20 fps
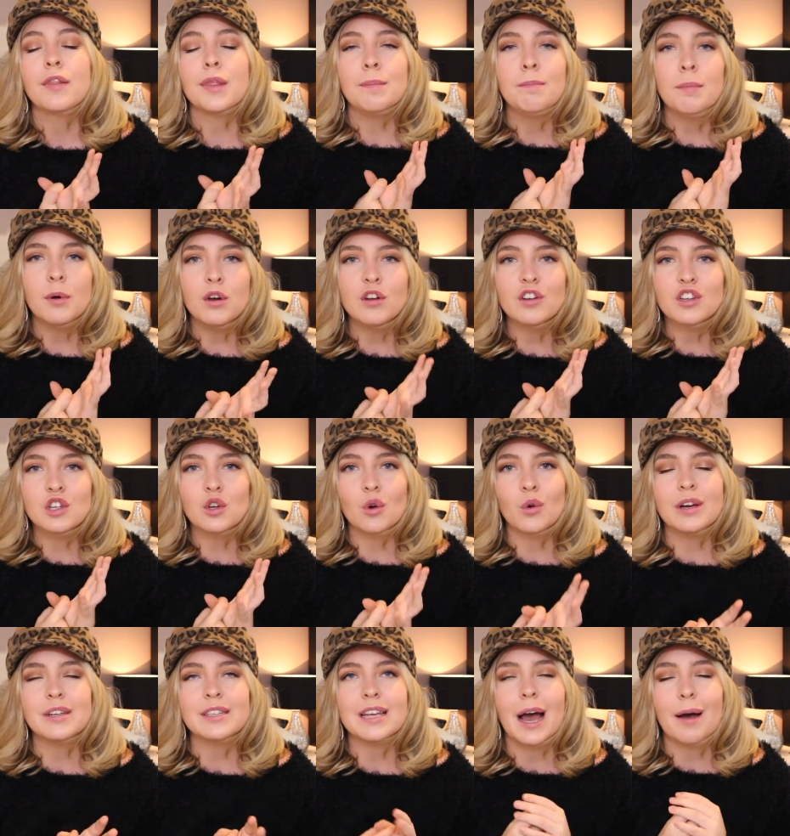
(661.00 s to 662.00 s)
the merch
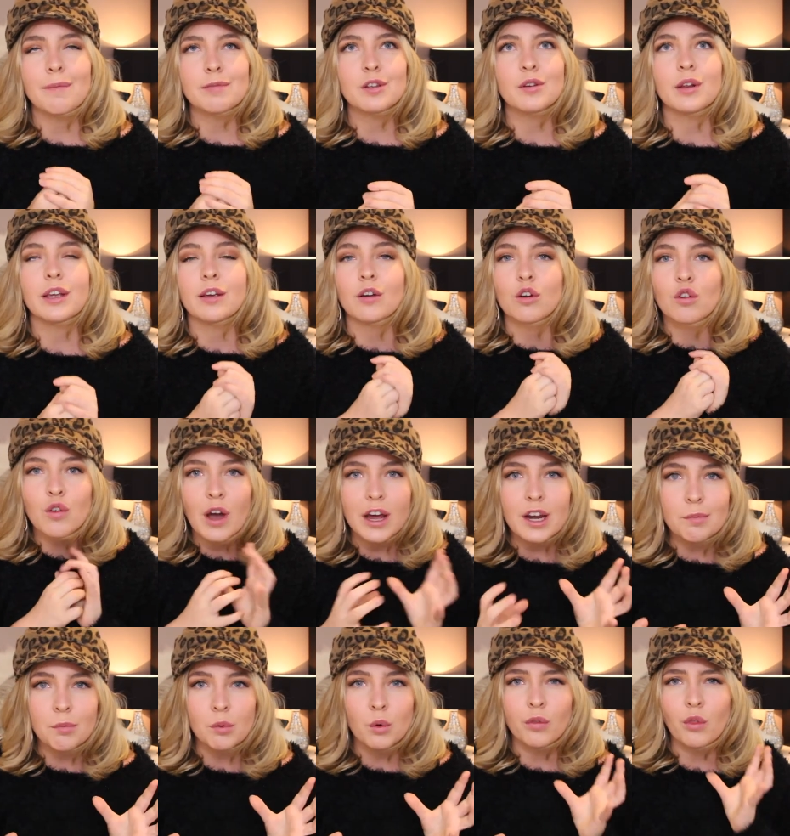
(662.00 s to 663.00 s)
store is absolutely
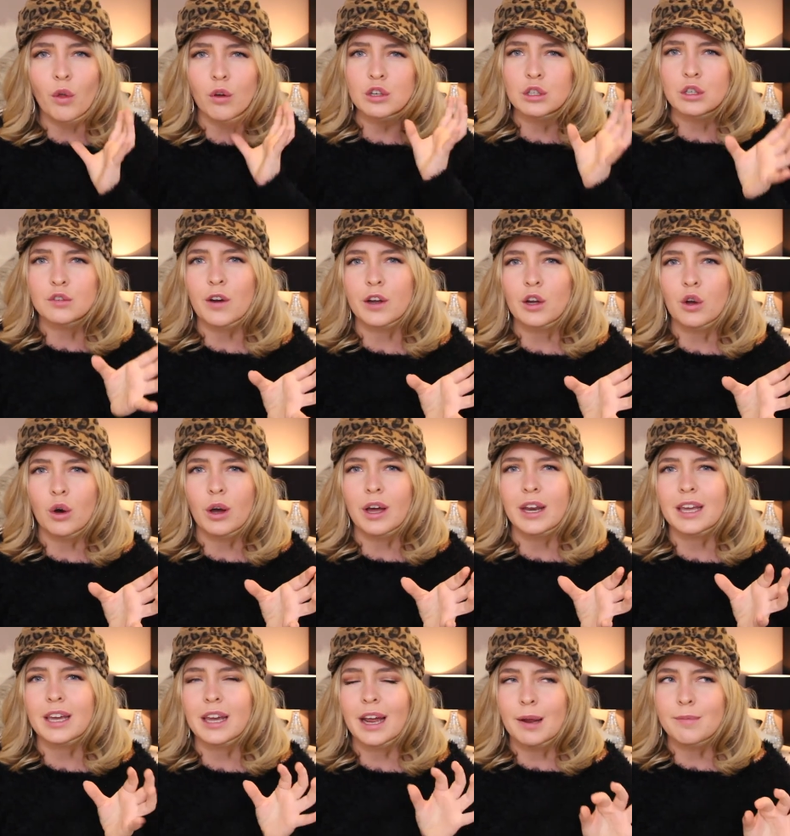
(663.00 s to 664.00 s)
incredible. I'm not sure if I got
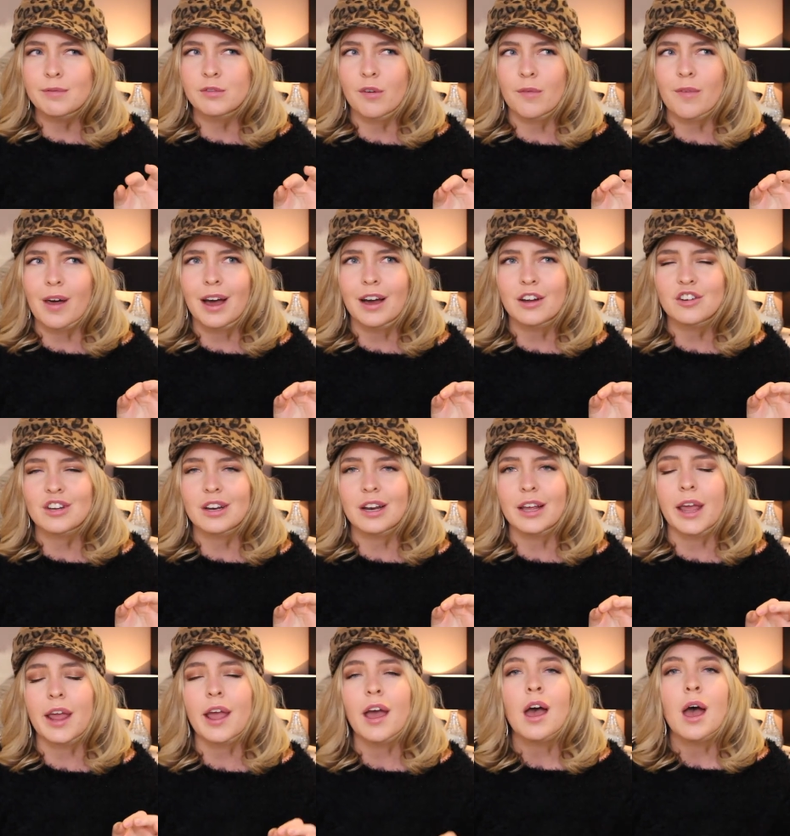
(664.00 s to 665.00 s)
any clips from that
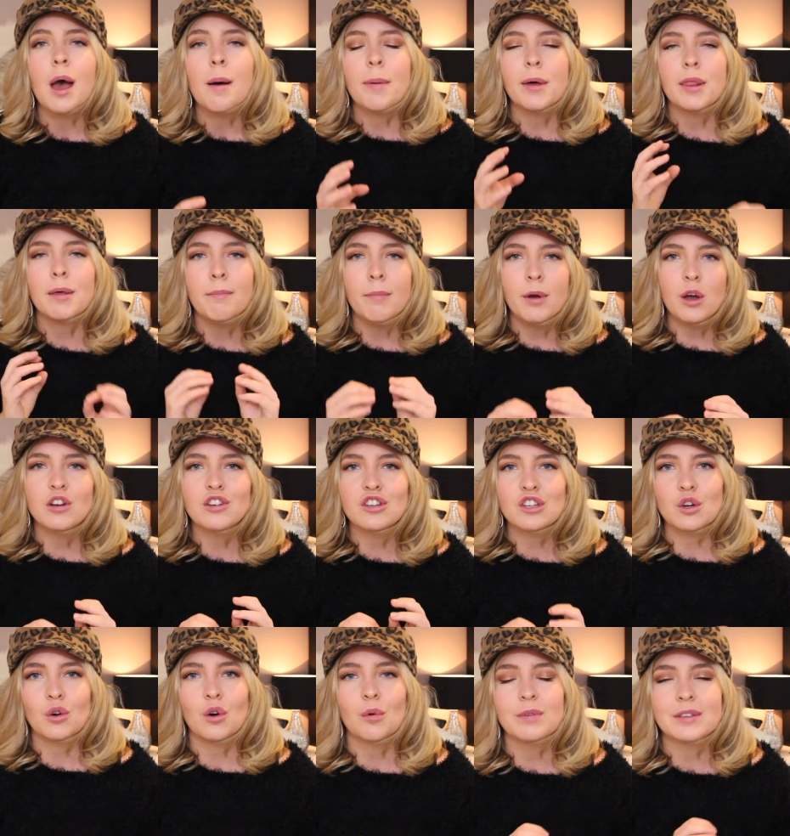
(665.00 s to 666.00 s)
actually, but the merch
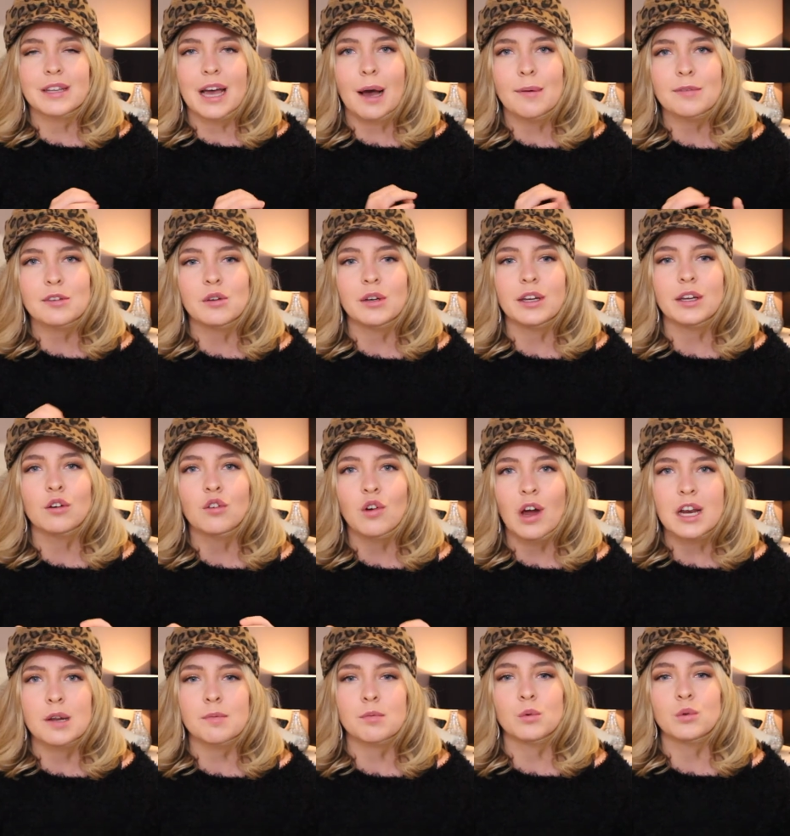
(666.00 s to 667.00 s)
store was absolutely
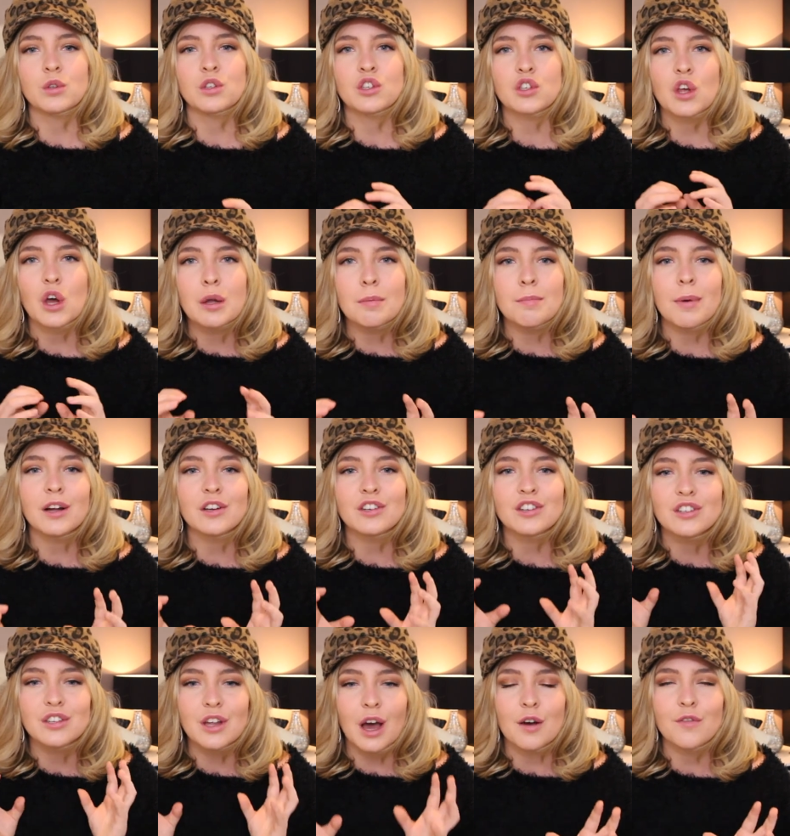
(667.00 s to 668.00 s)
incredible. So much
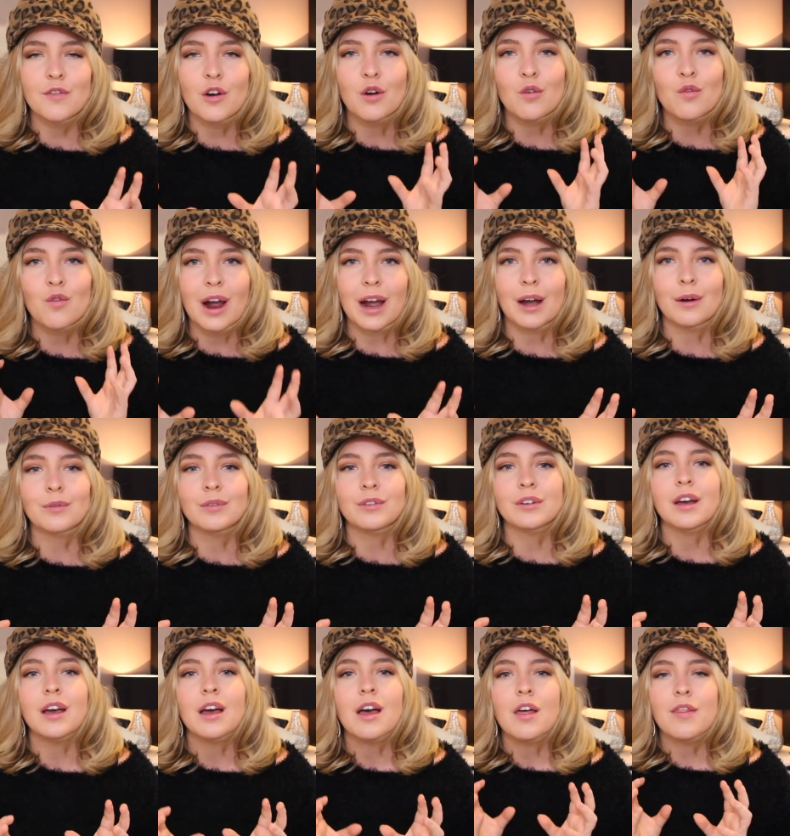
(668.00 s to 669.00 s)
stuff
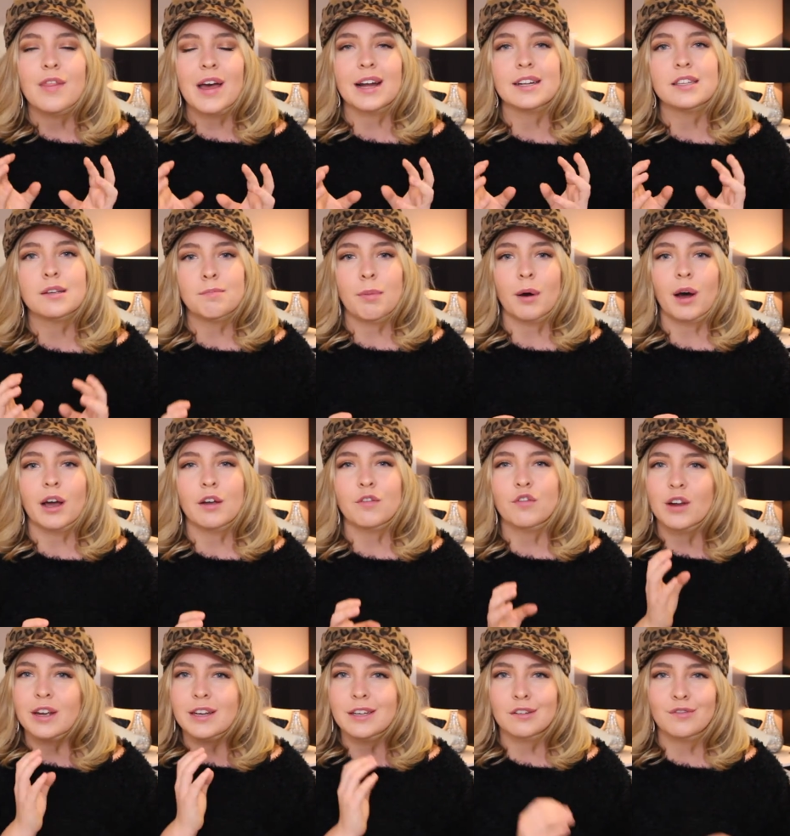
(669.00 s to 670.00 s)
around there to buy
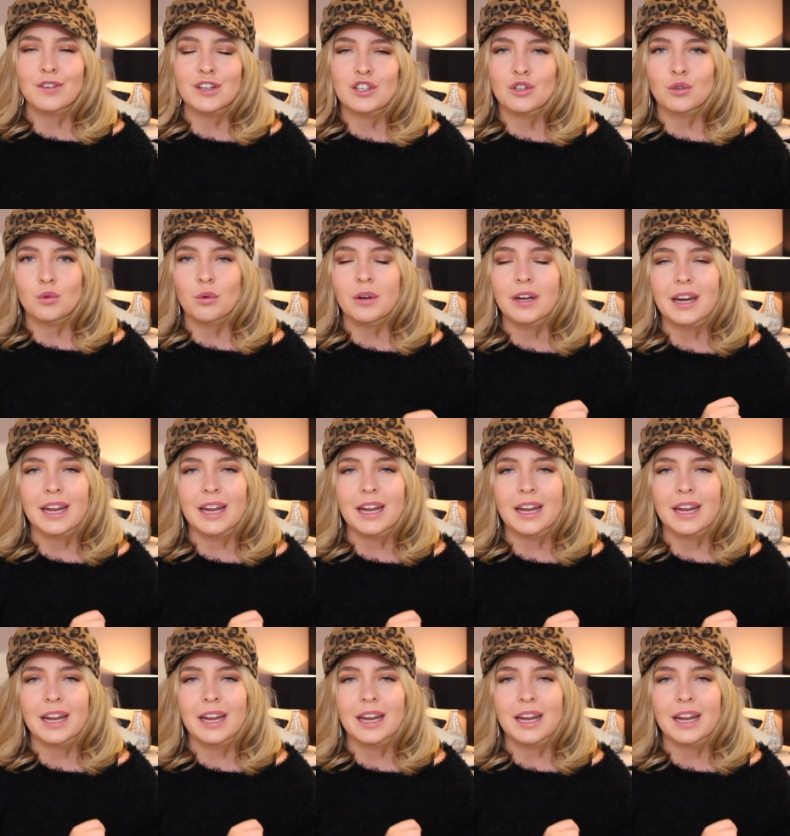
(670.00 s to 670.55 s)
for individual